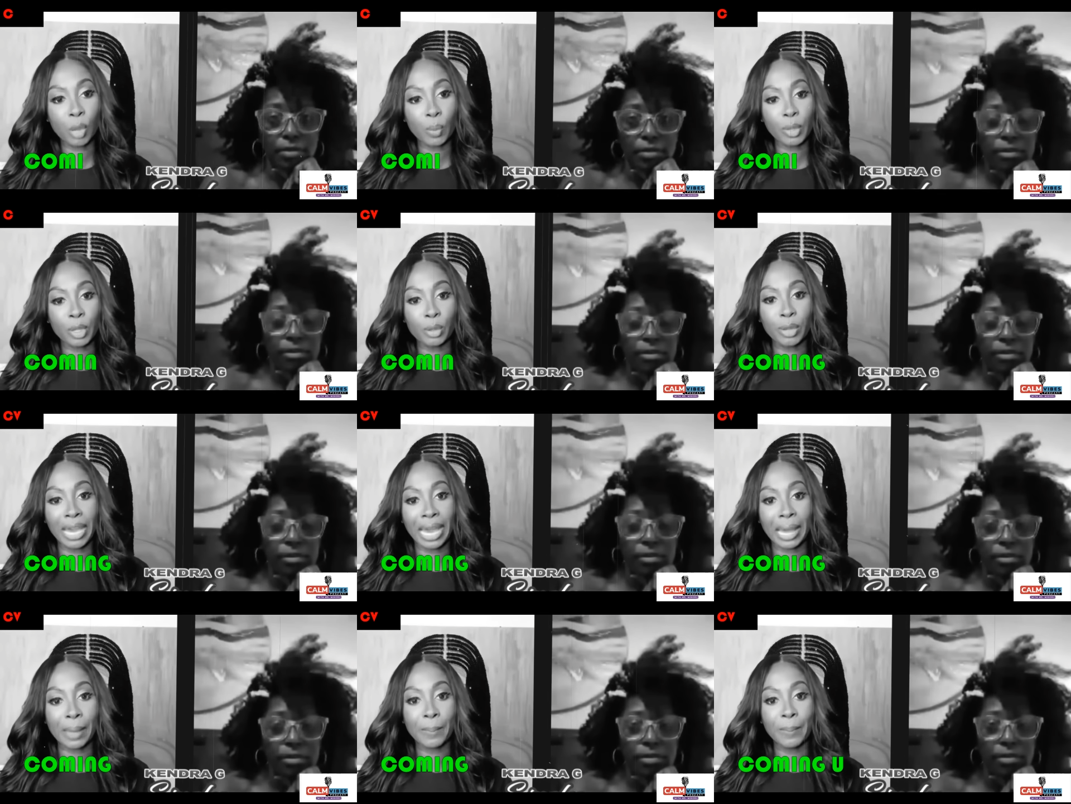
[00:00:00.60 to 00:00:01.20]
Speaker 1: me you
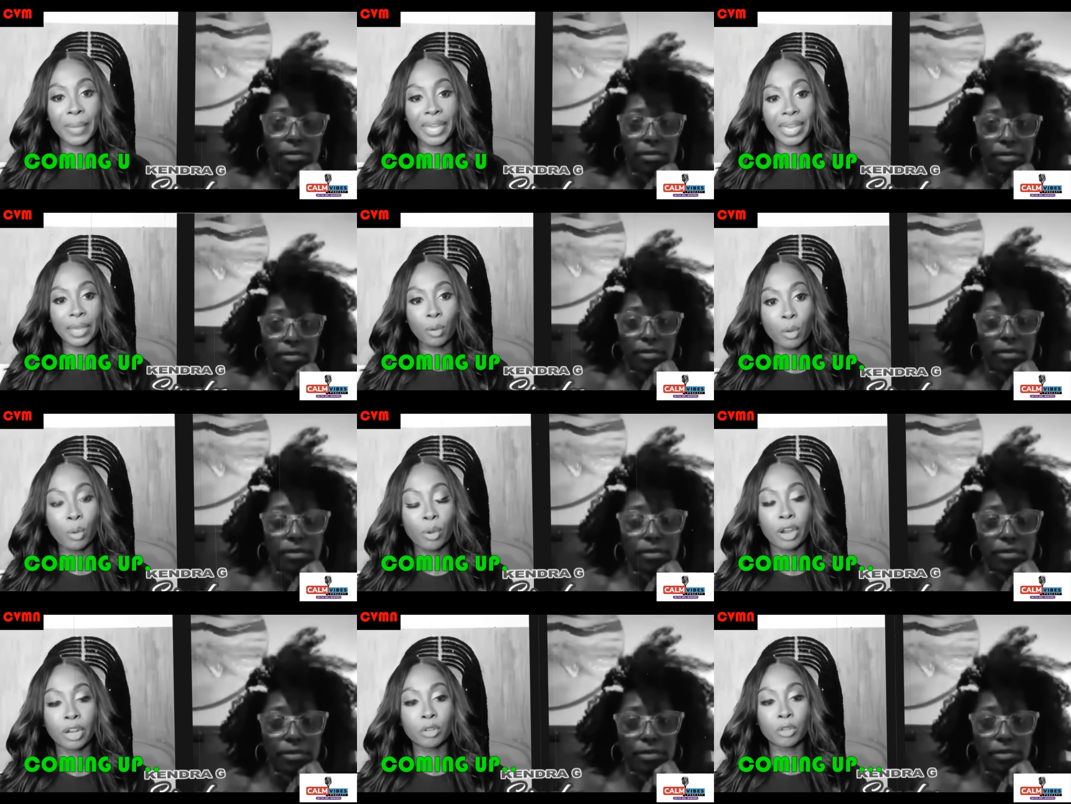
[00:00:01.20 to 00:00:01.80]
got men who
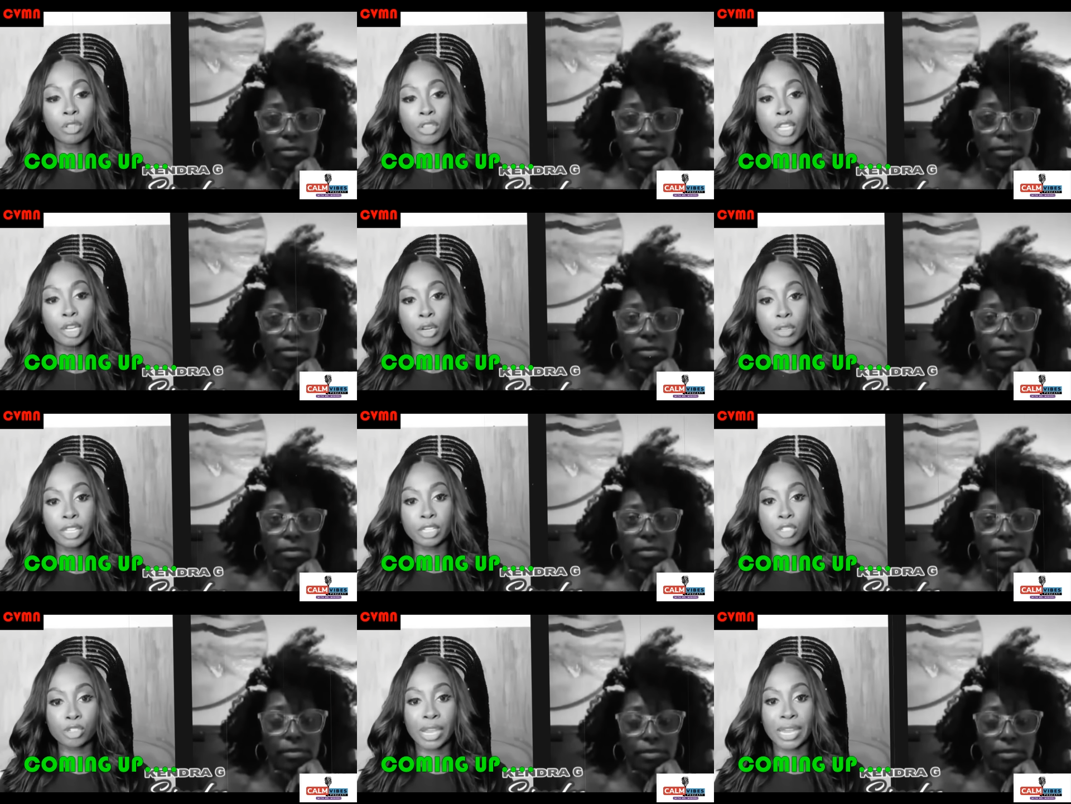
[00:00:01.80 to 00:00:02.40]
are literally
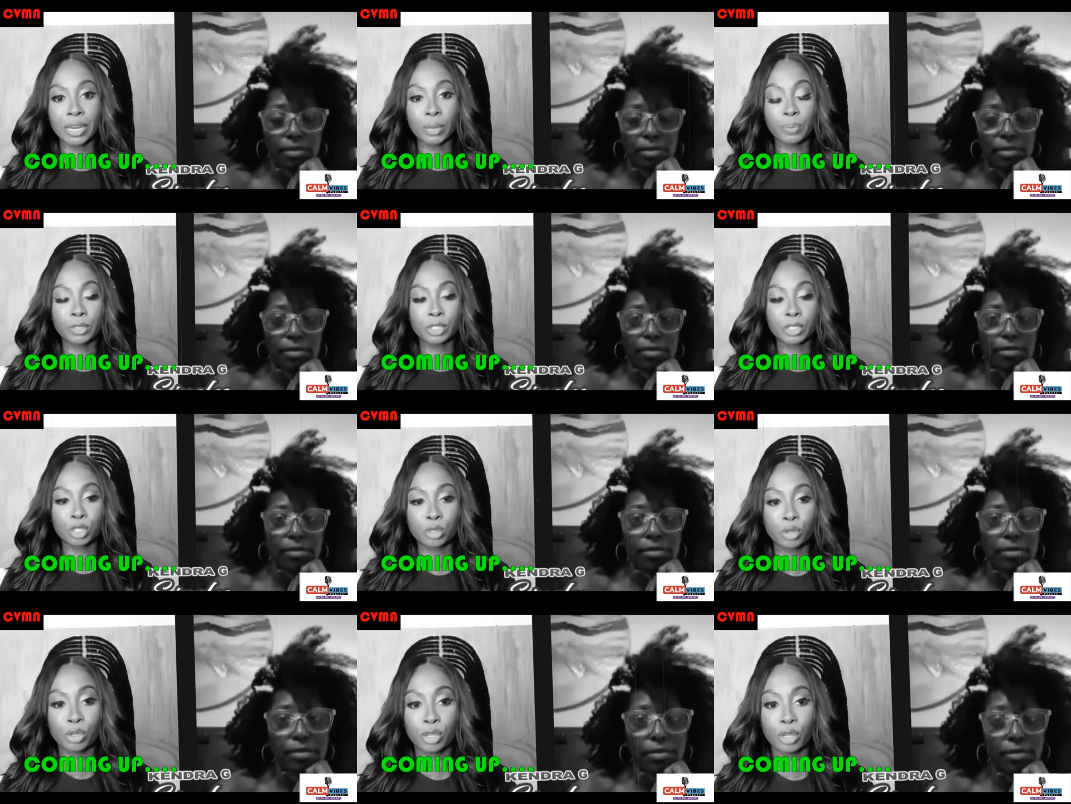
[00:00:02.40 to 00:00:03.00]
trying to pursue
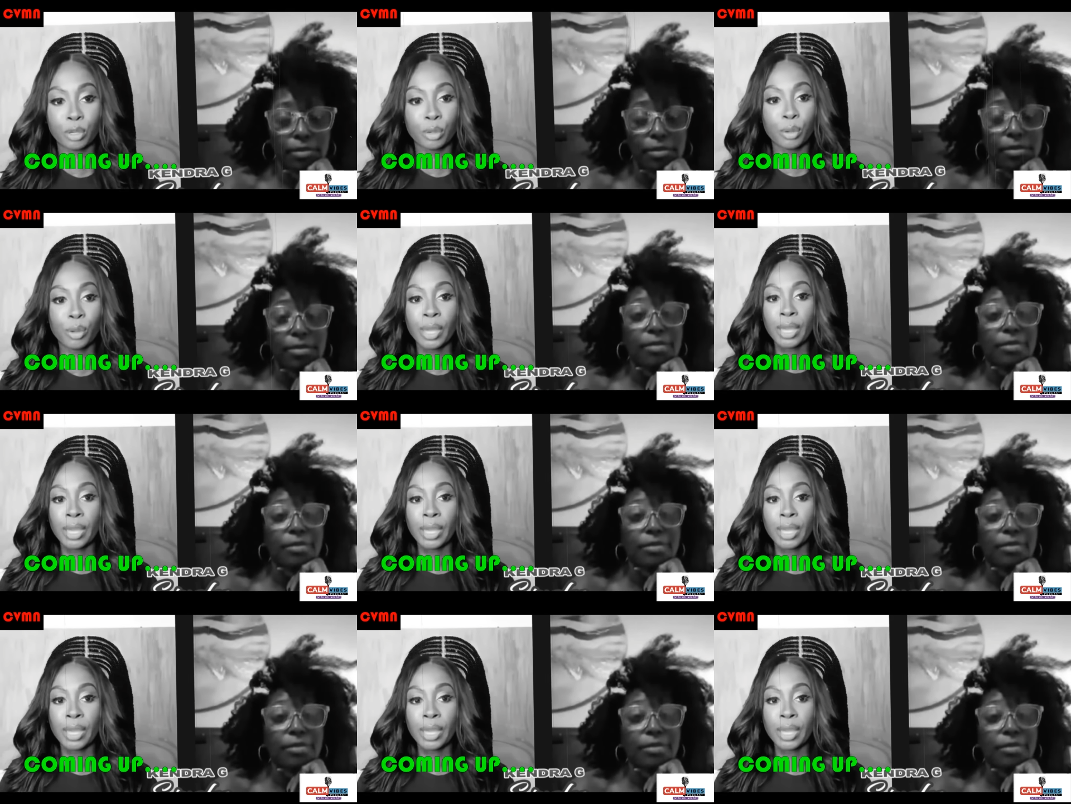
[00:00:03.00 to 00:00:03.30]
you